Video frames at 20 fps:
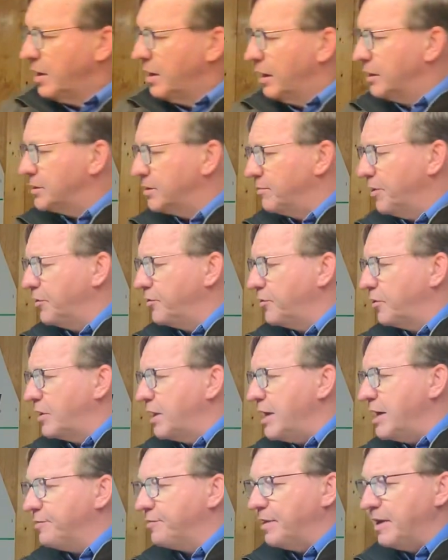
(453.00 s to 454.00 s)
Some other
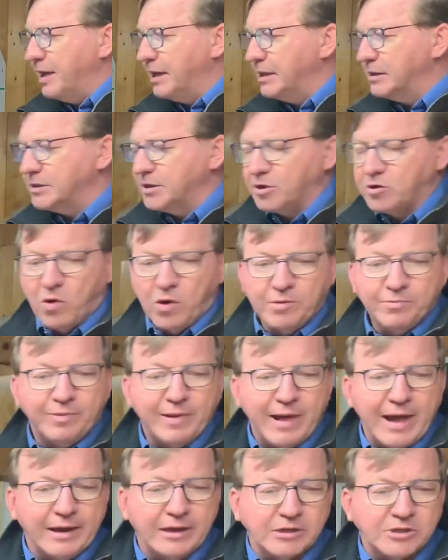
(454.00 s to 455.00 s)
key things the corn
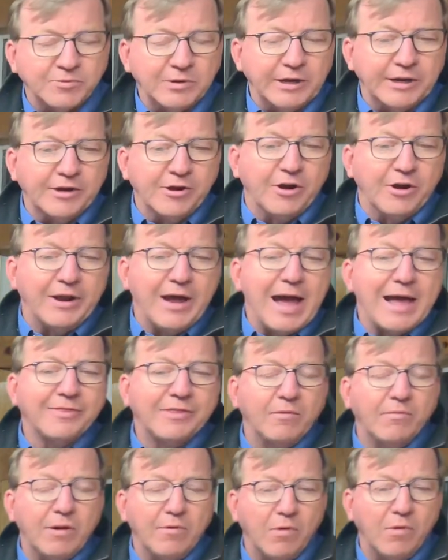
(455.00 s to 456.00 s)
plant is really good at
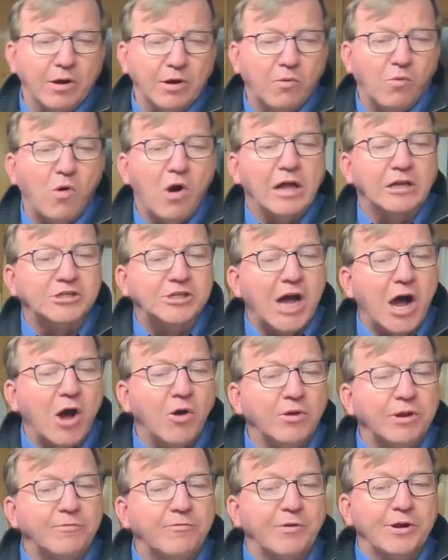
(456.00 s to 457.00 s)
that we want to watch out
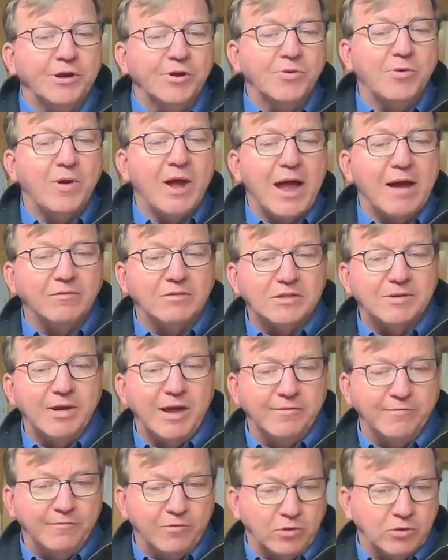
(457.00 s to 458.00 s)
if we do have some
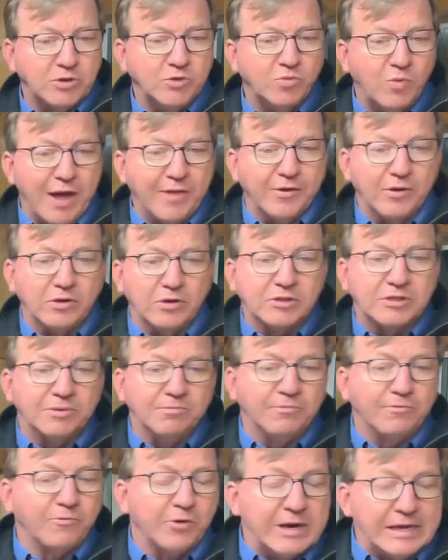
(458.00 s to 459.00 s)
adverse weather, some
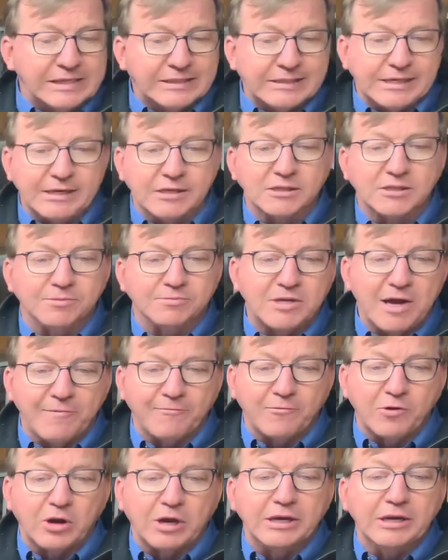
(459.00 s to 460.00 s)
freezing, some
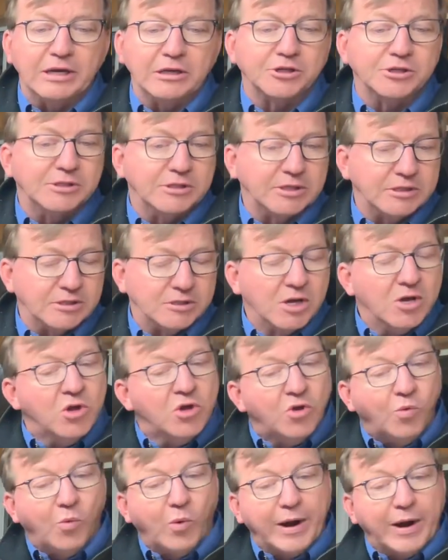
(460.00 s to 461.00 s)
tougher conditions, is
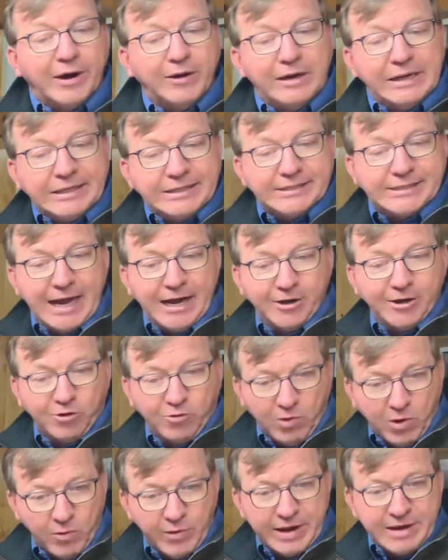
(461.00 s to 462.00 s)
where is that
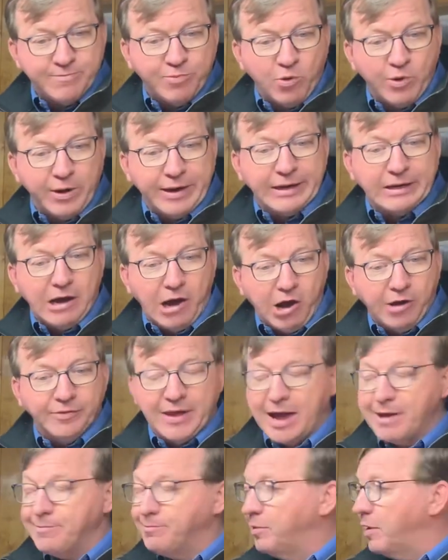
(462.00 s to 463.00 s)
growing point on
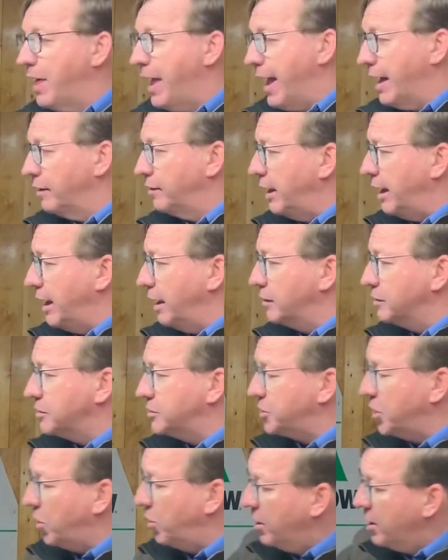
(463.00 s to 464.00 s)
that plant? And
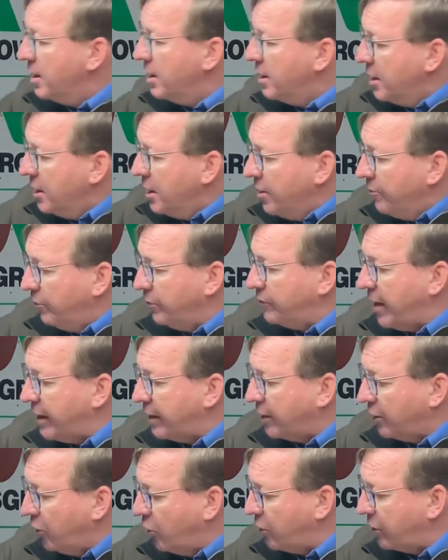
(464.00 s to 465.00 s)
so we take
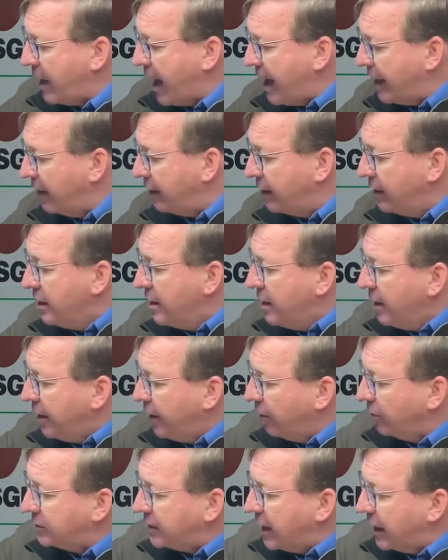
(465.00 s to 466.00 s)
a look at it.
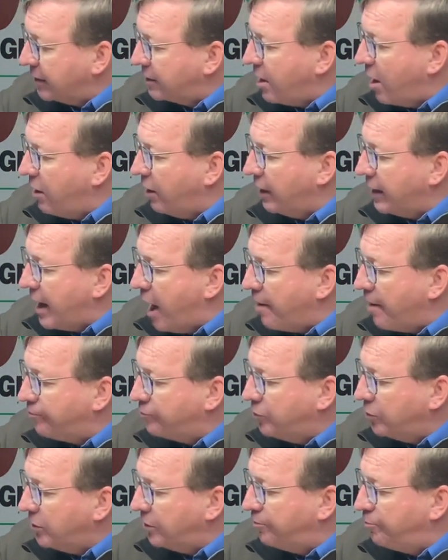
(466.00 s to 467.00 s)
Here's that
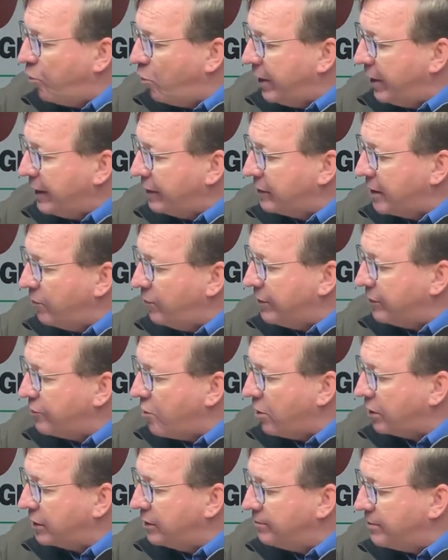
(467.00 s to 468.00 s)
coleoptile point that we
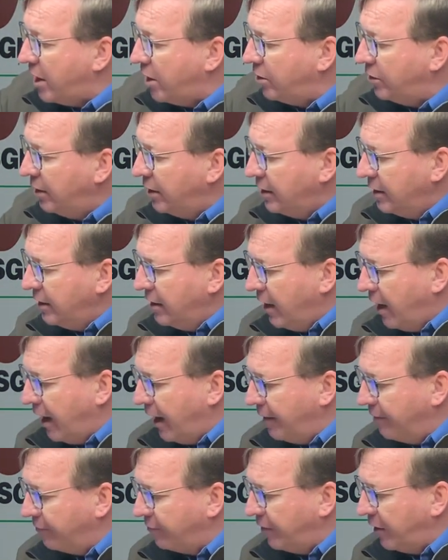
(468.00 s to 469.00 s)
talked about.
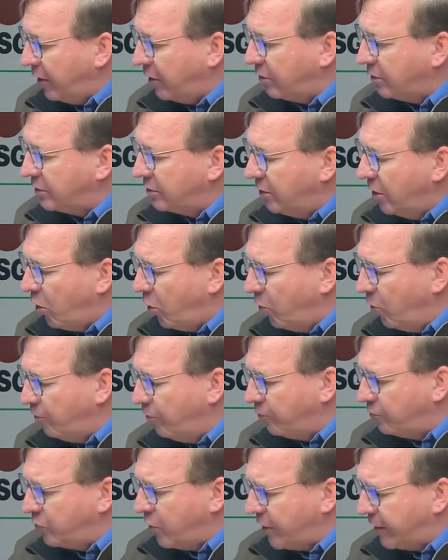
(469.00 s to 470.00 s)
I've
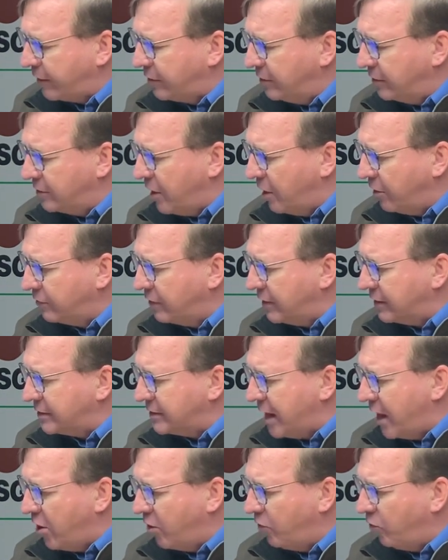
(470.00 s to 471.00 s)
dug this
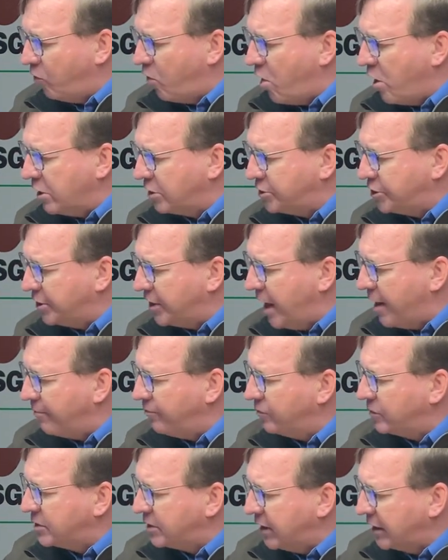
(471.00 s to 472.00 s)
out, washed it
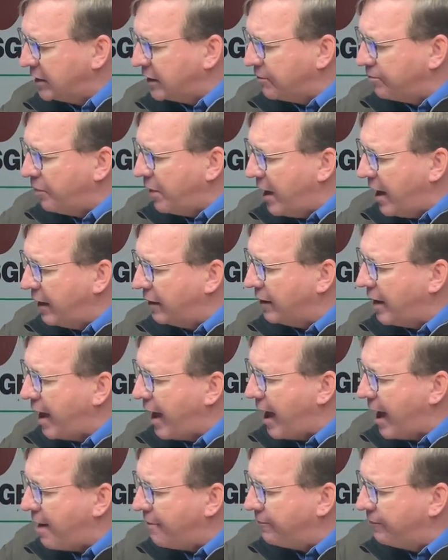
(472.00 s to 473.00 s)
up, slit the plant in
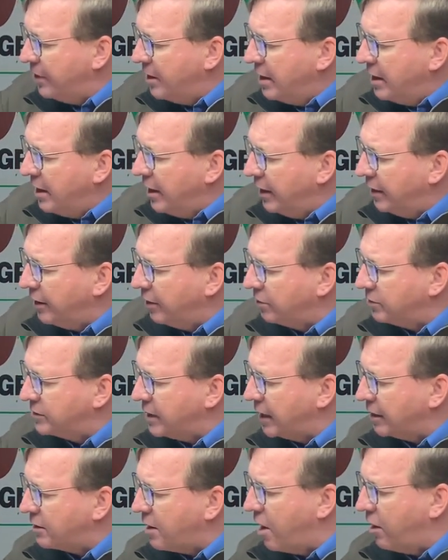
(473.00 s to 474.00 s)
half, and here's
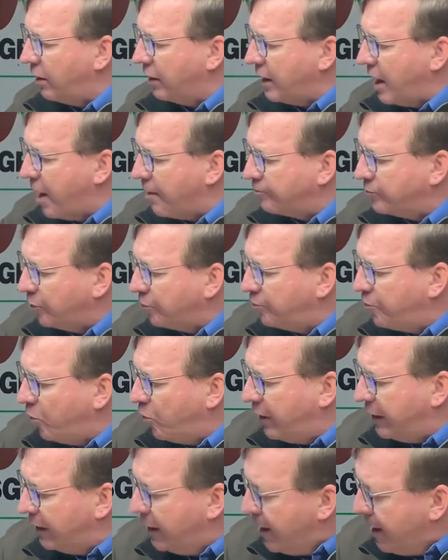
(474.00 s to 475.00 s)
that coleoptile
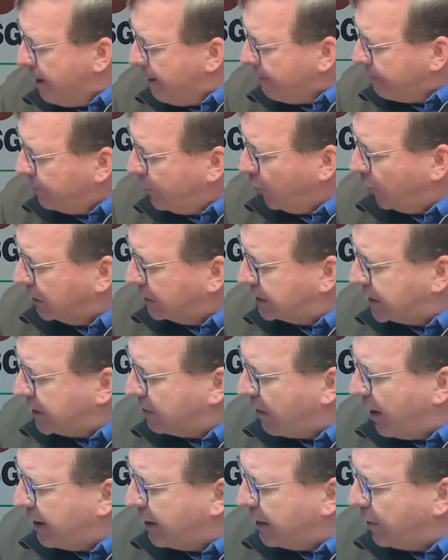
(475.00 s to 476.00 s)
point. You can see
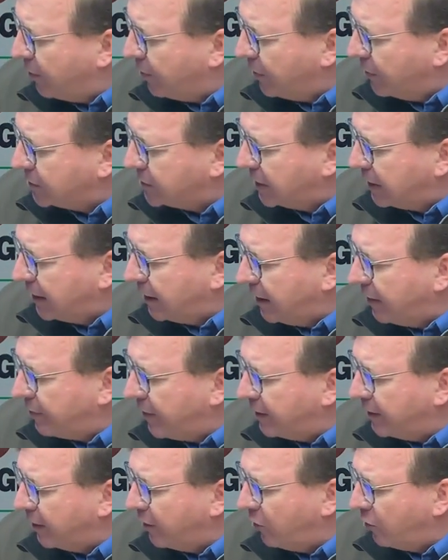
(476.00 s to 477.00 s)
right here there's a little
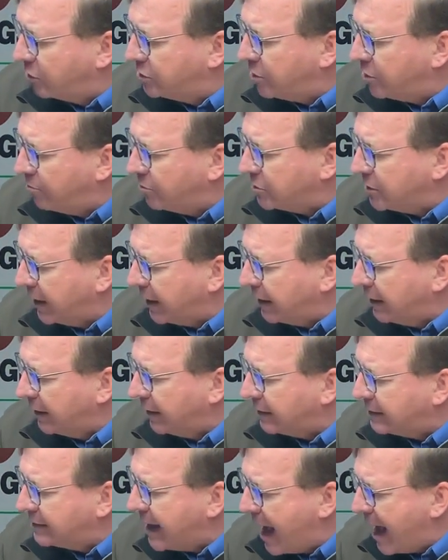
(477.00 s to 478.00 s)
thing that looks almost like a little
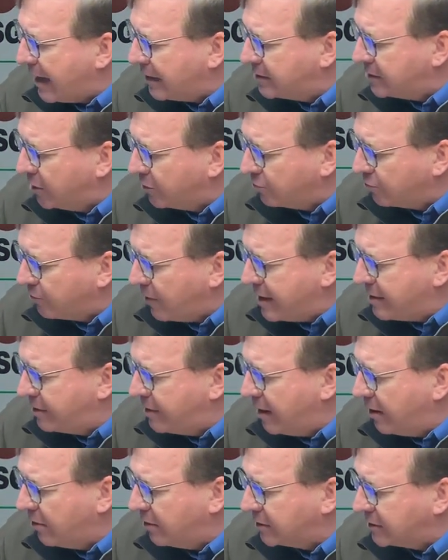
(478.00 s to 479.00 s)
tassel. Right
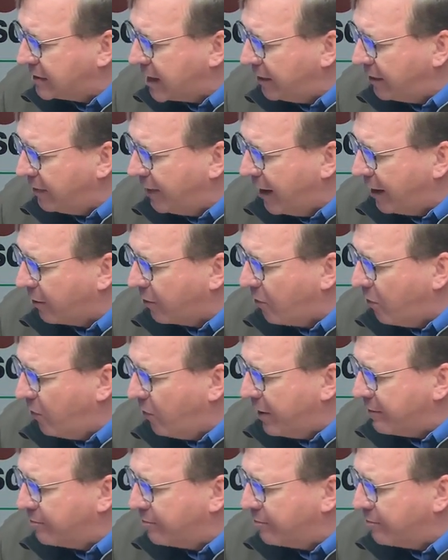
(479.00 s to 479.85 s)
there is kind of that growing